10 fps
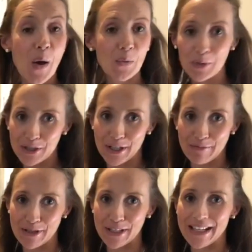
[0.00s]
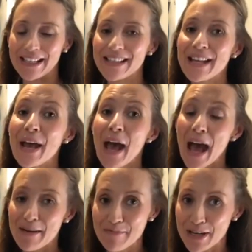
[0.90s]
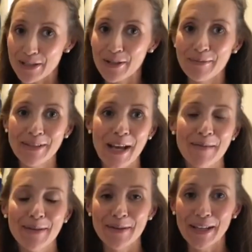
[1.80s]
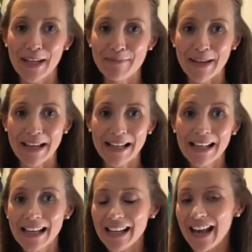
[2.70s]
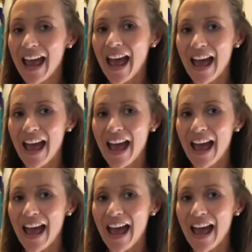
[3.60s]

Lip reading: washing machines and my top tips on keeping it clean